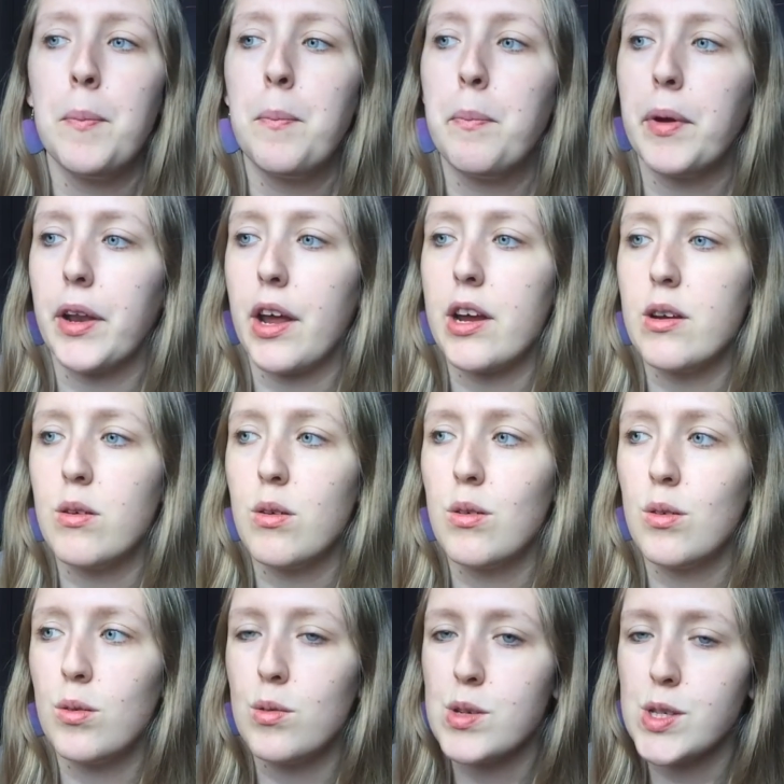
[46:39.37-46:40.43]
But I
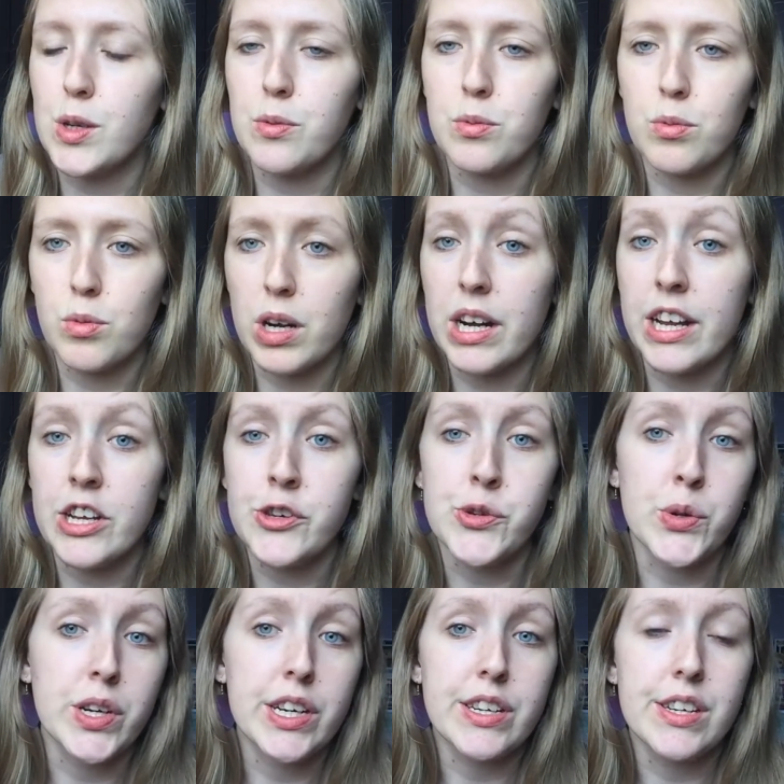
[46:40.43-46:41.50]
also really
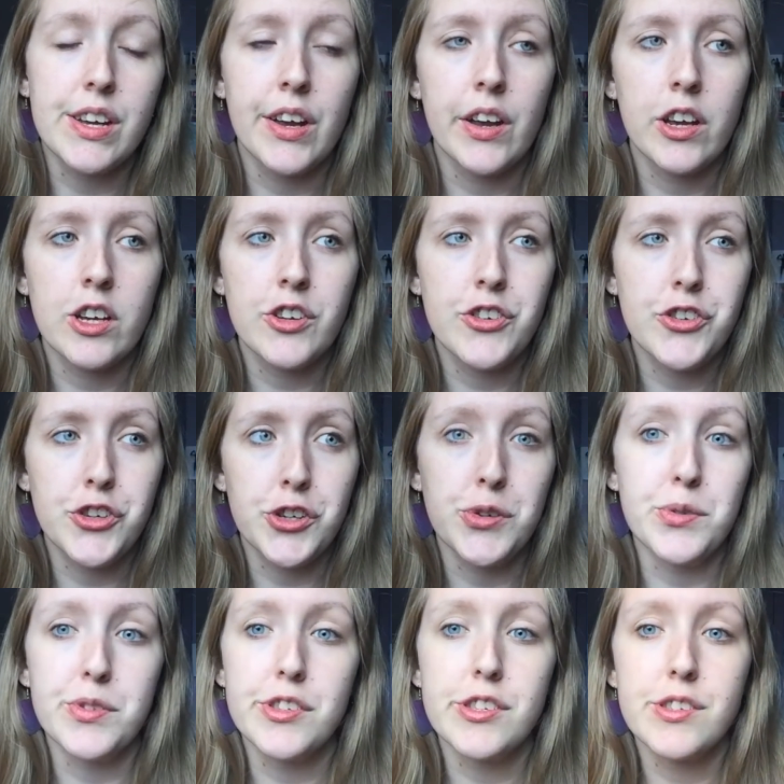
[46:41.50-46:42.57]
enjoyed
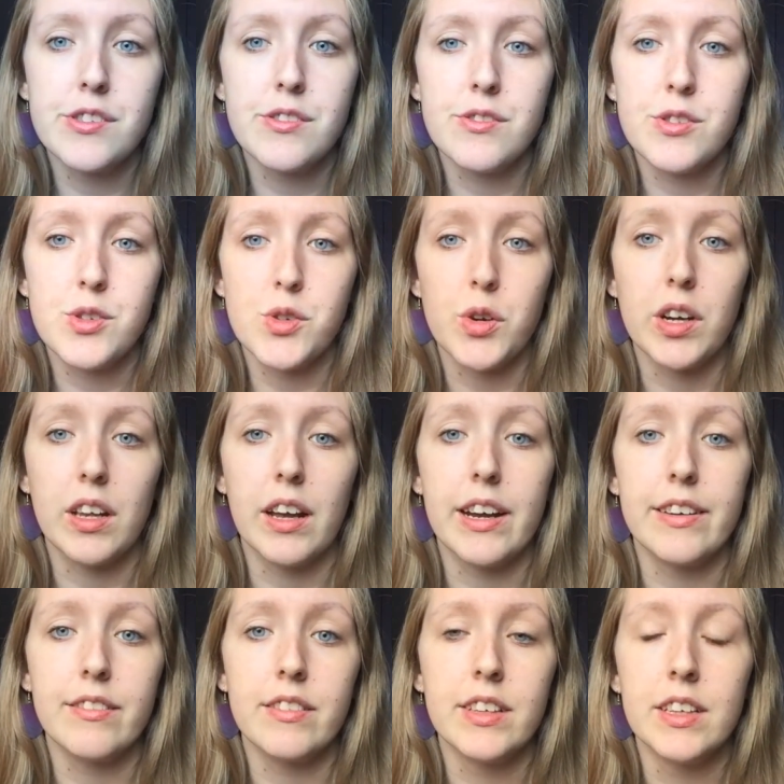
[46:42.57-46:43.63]
Jude's
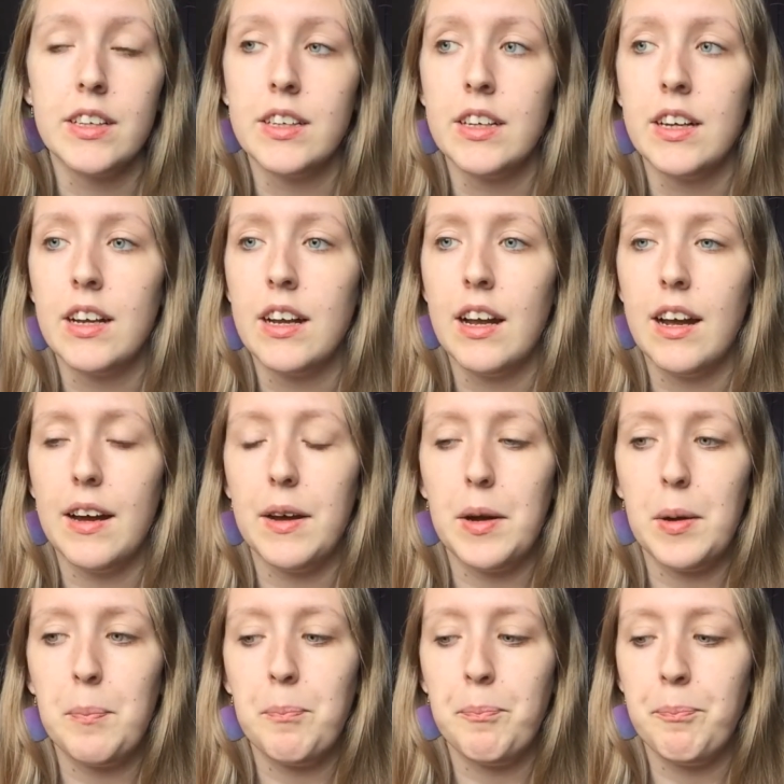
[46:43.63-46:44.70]
storyline,
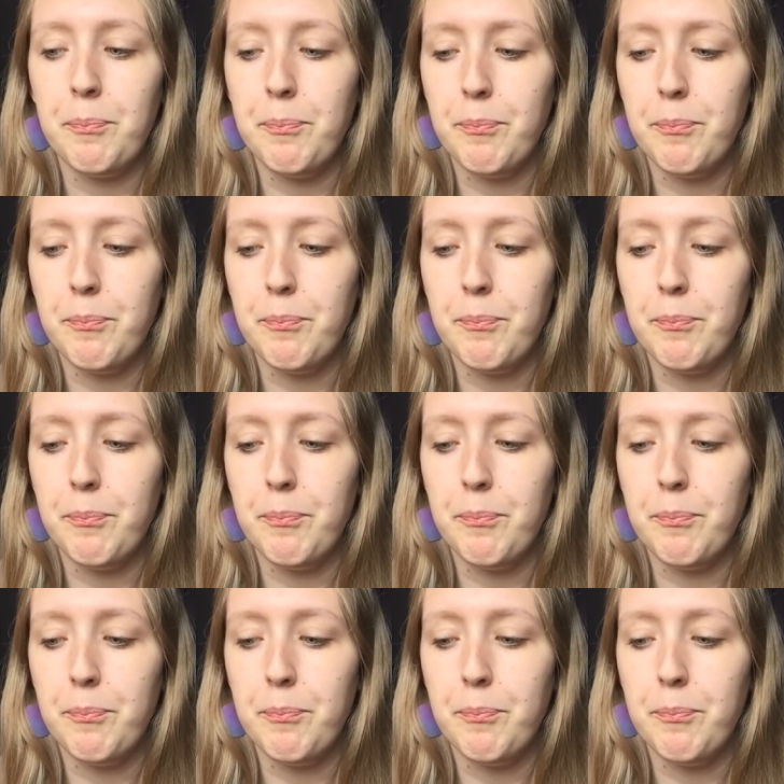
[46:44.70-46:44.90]
and